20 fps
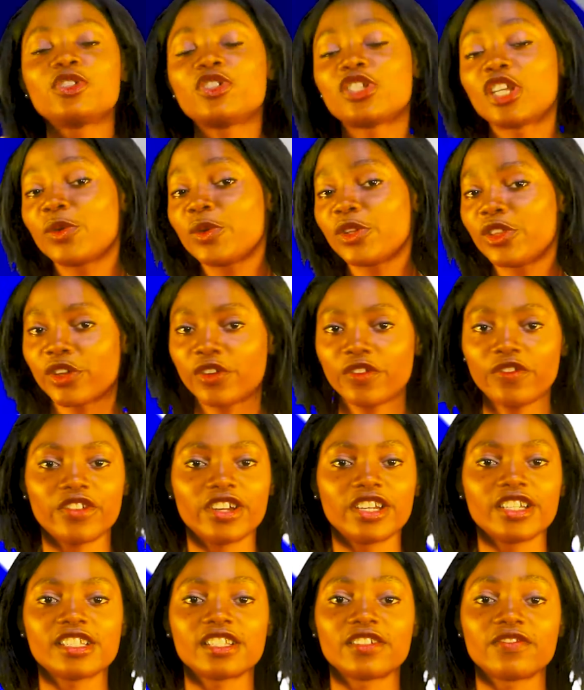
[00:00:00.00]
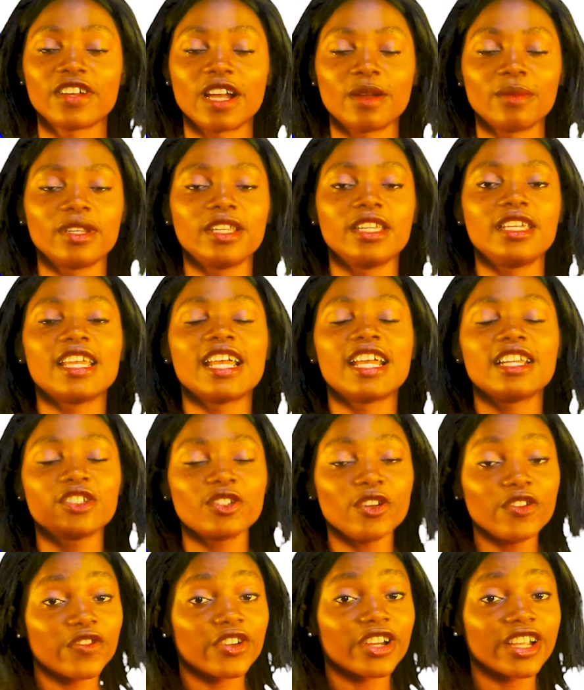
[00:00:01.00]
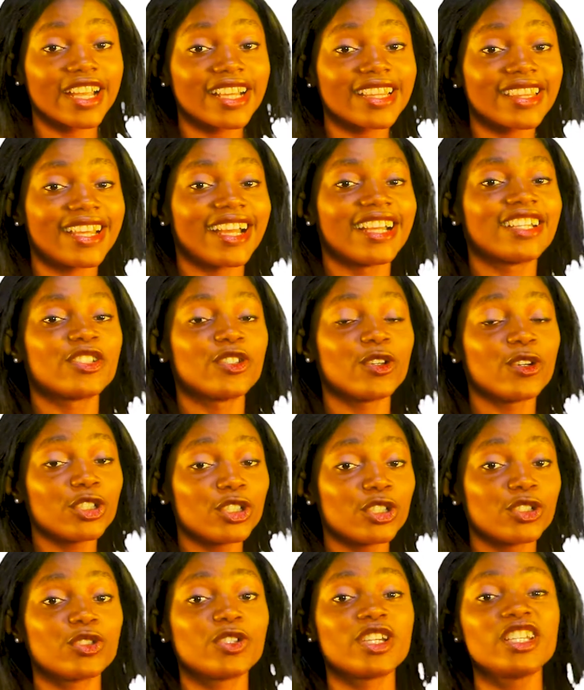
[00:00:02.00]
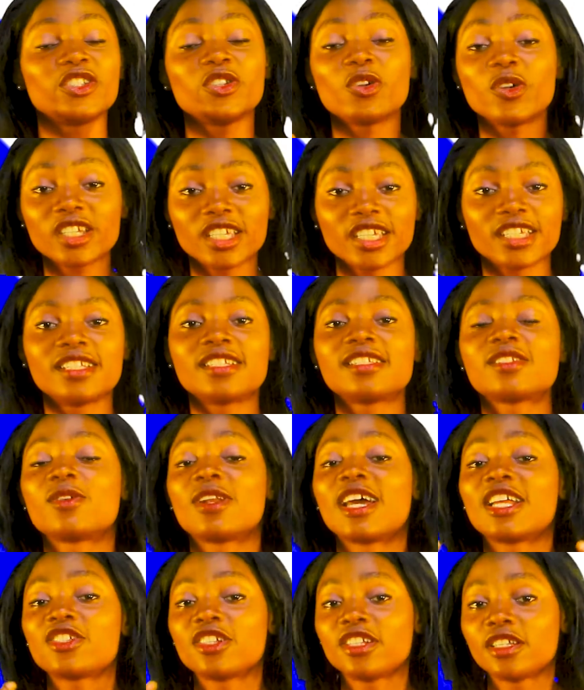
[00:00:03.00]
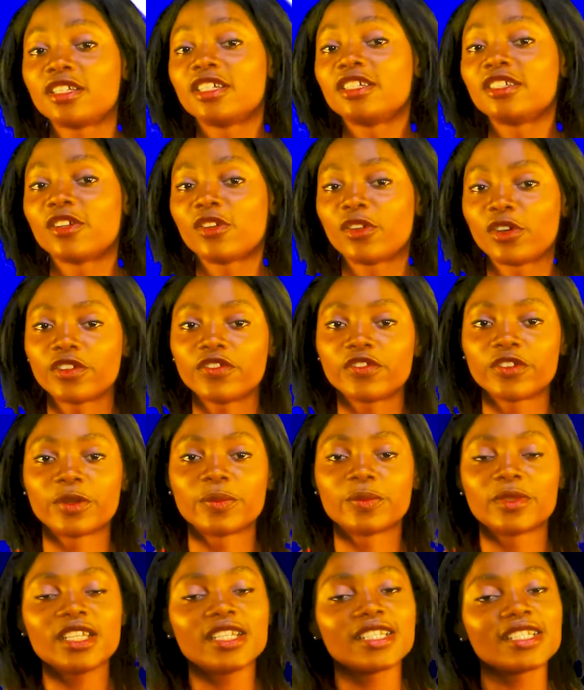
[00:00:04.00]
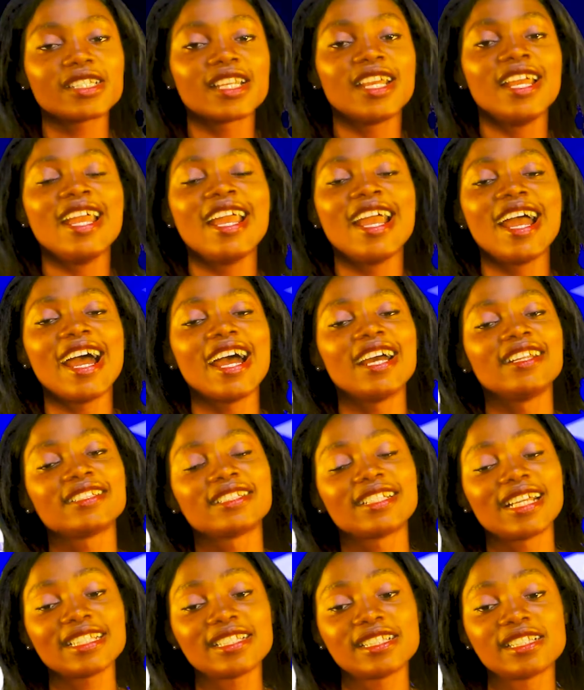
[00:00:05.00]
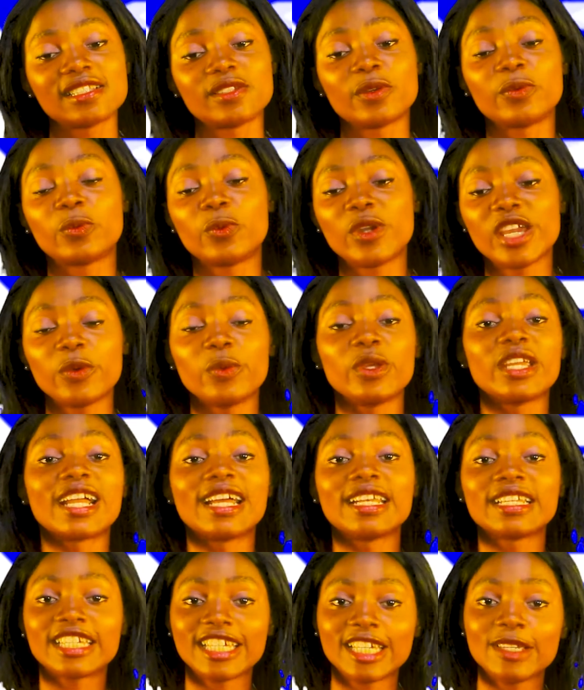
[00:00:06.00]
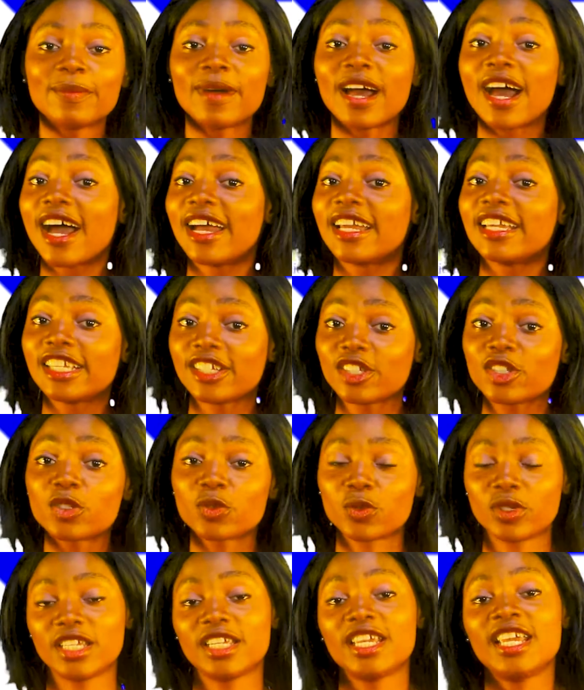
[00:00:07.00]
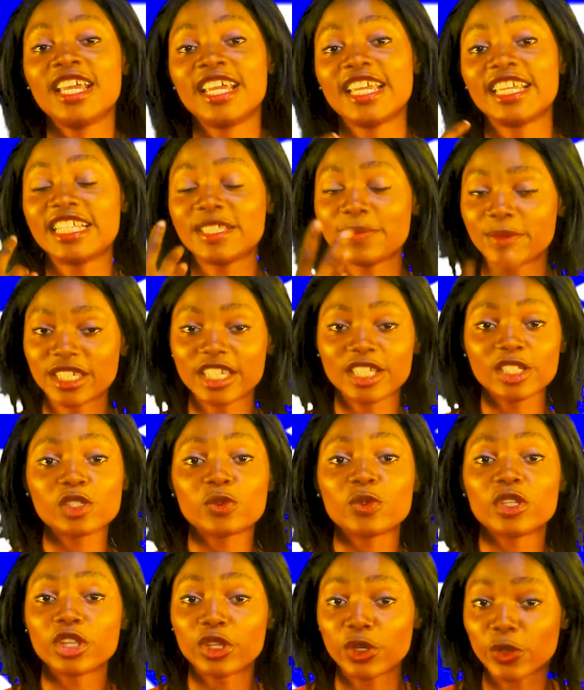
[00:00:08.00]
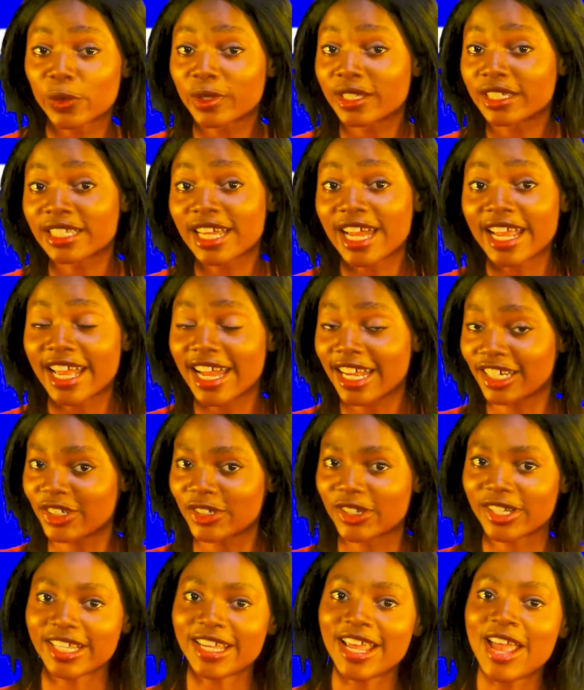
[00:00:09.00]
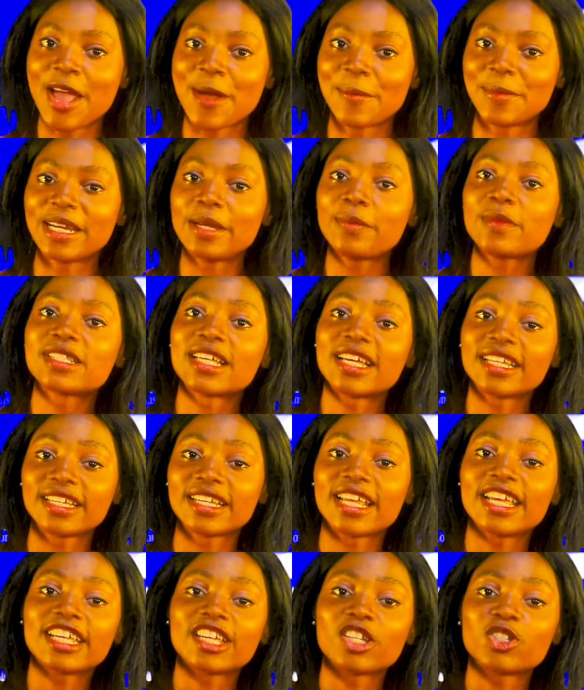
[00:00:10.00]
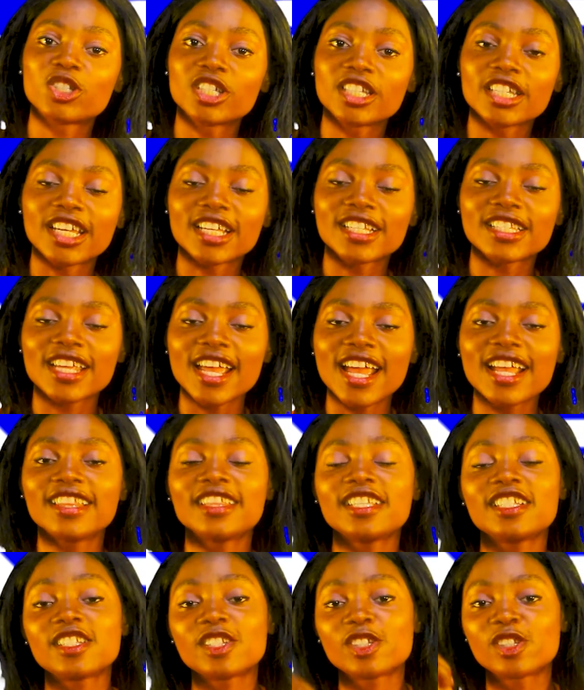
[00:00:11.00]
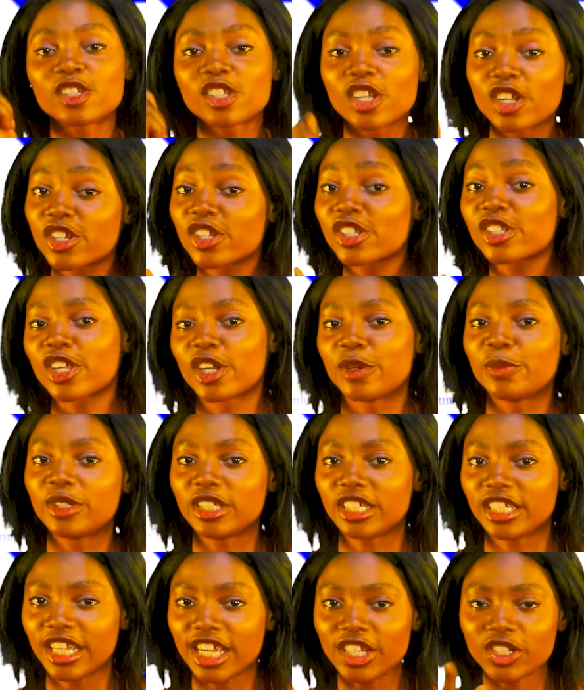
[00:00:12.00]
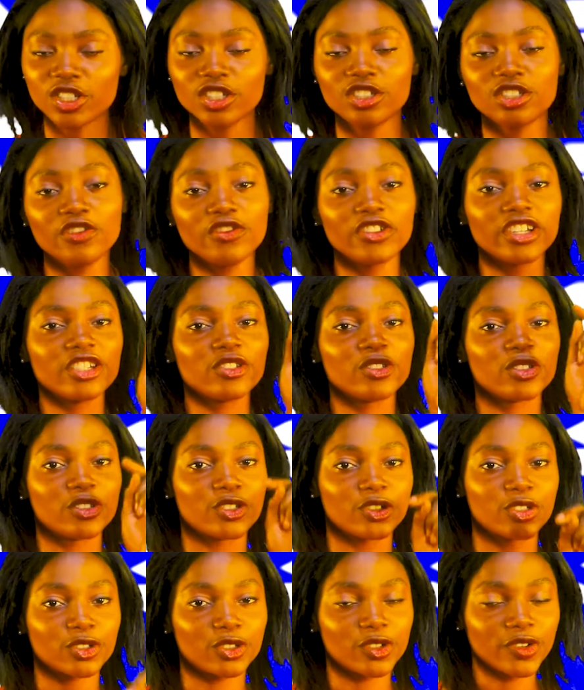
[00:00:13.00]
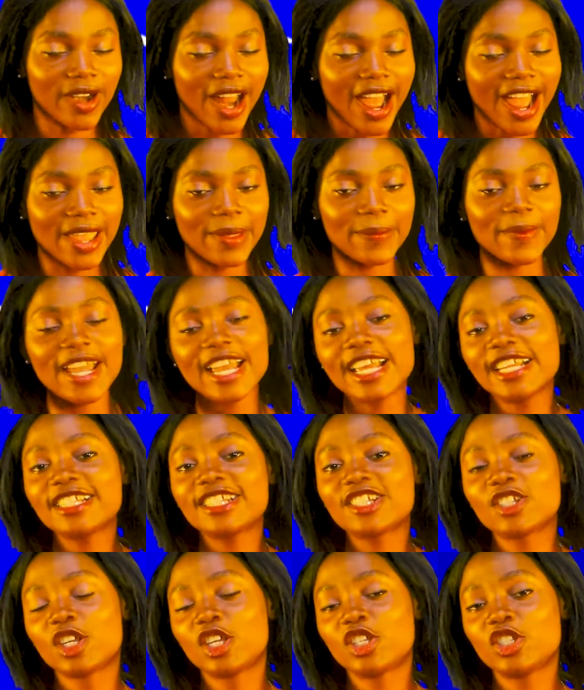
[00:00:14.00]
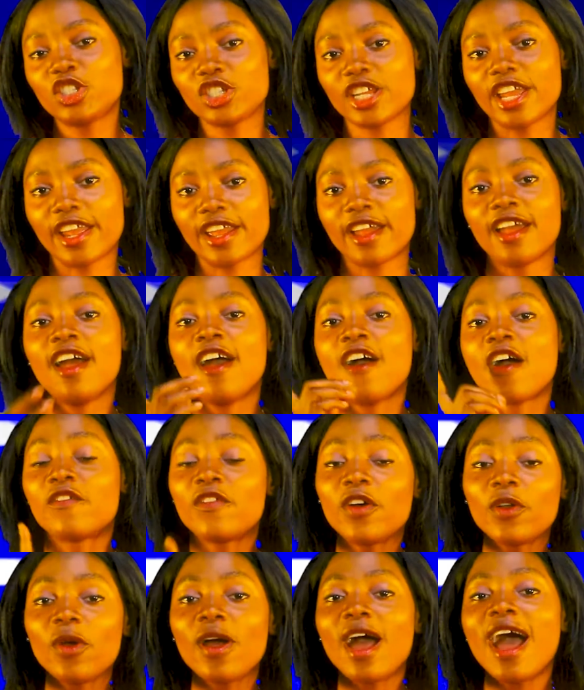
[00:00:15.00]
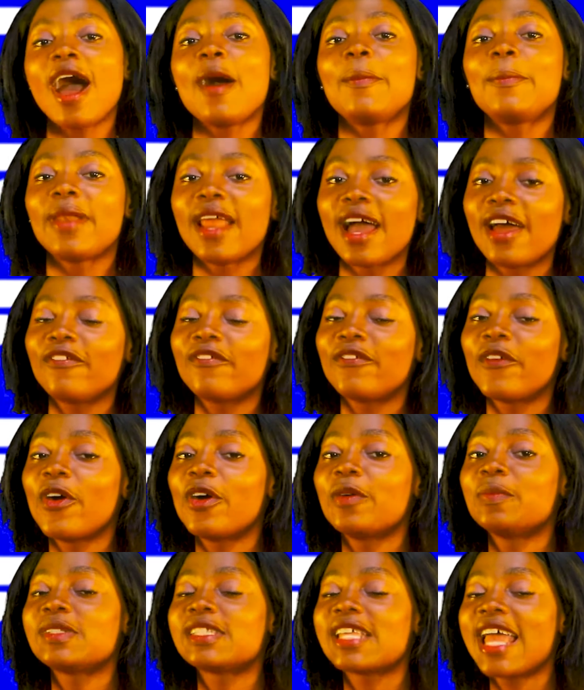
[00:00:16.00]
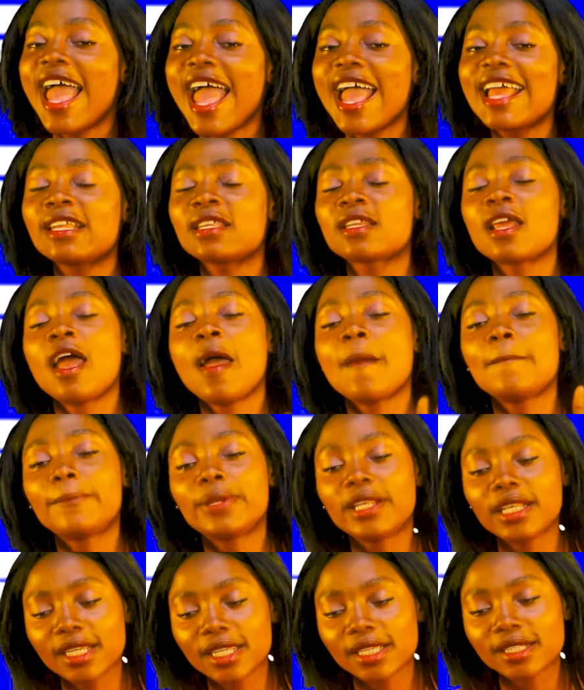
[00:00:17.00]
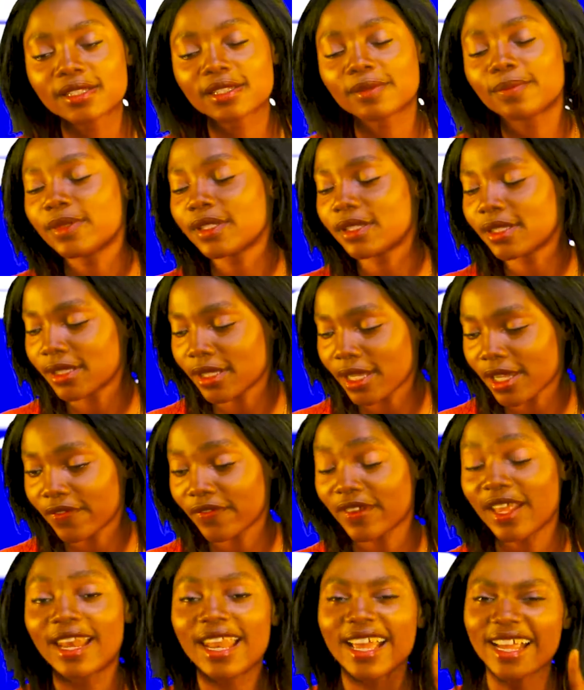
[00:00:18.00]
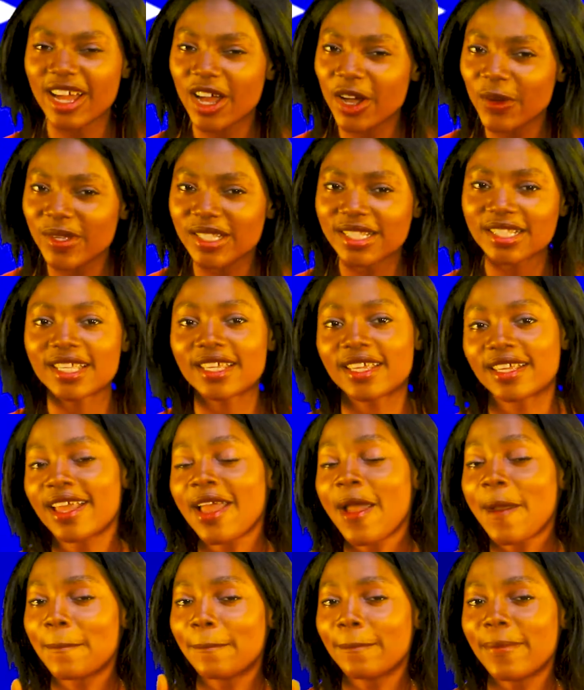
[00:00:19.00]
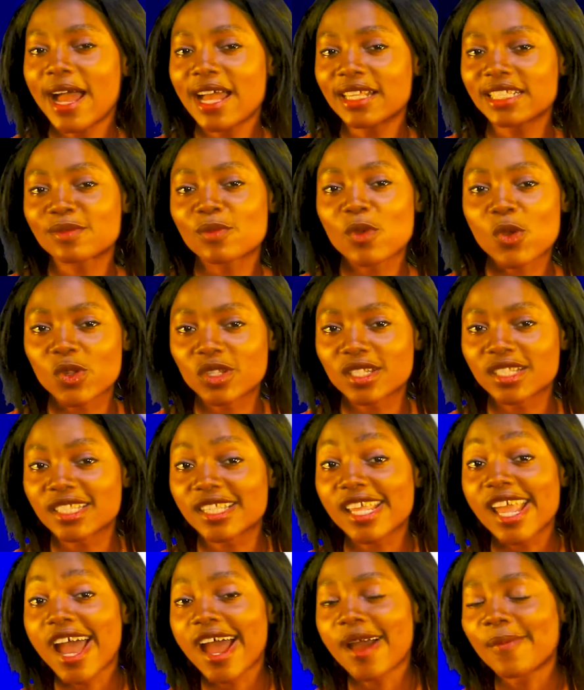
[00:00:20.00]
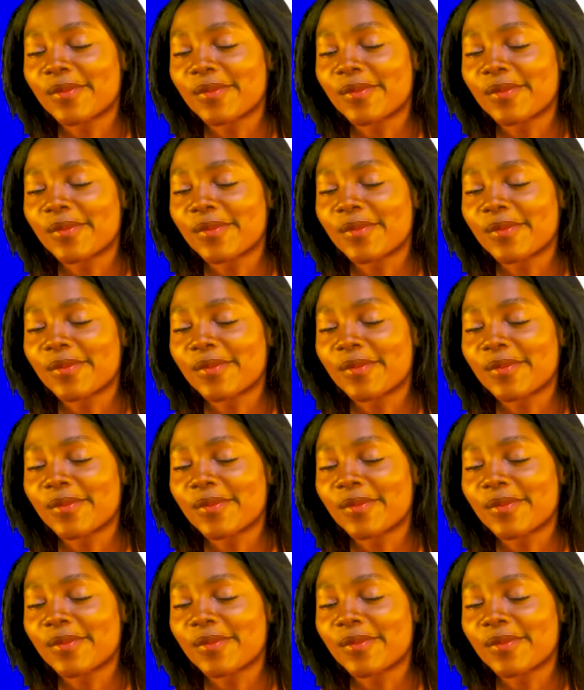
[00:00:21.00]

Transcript: Share with your friends and family, and don't forget that your children, your kids could actually learn a lot from this, and that is the way we can keep our history. It begins with you and I actually. My name is Adenike Janet, and this is SUNDOS Communication. Don't forget to subscribe and share. Follow our platforms, and please be safe. Like I always say, that's me. Yeah.